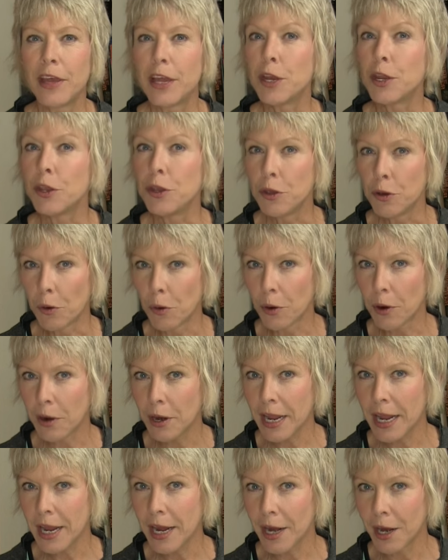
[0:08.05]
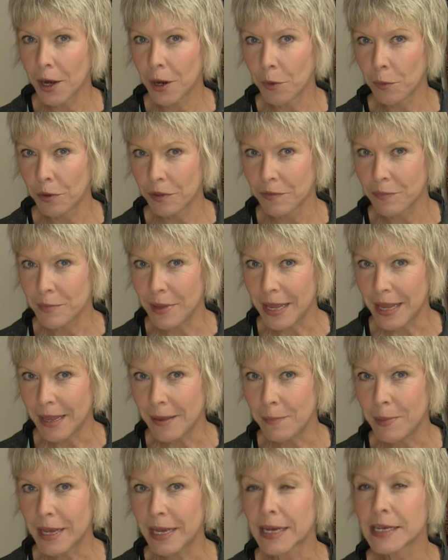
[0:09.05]
that you're here with
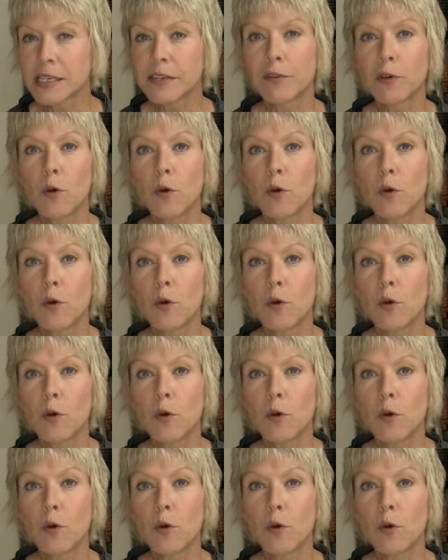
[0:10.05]
me because,